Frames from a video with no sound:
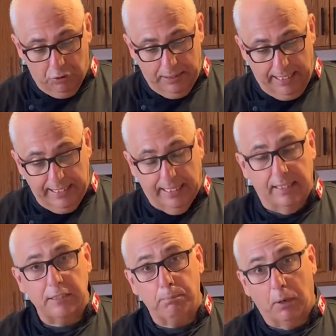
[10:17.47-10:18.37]
getting that
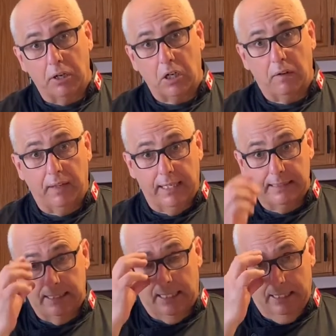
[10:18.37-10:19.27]
nice bark on
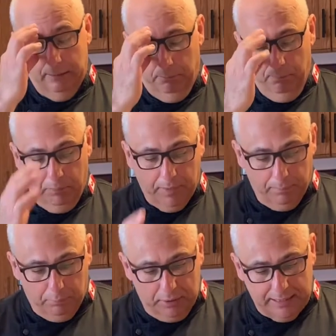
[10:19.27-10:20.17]
that
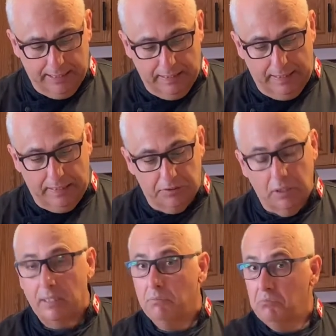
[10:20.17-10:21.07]
brisket is
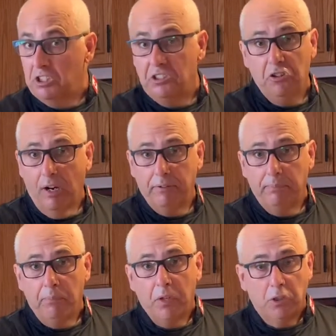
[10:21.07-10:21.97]
just in your oven.
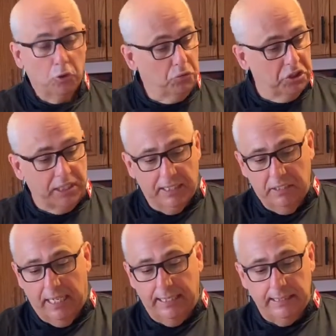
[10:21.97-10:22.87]
So just get a
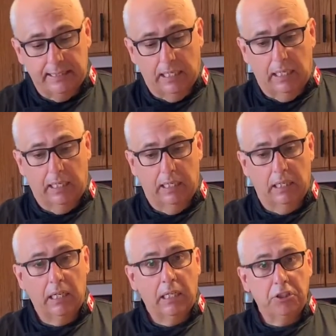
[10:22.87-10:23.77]
nice
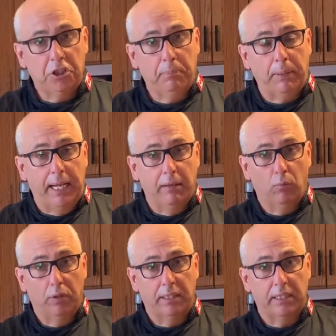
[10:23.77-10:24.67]
sheet pan
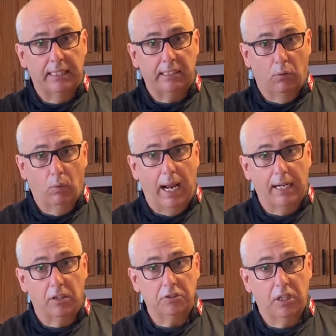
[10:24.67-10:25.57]
with a nice little
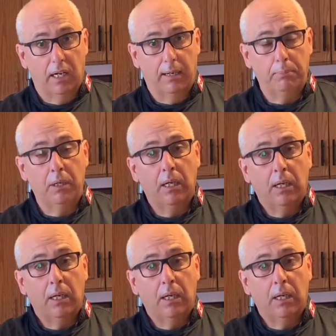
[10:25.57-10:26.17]
rack on top.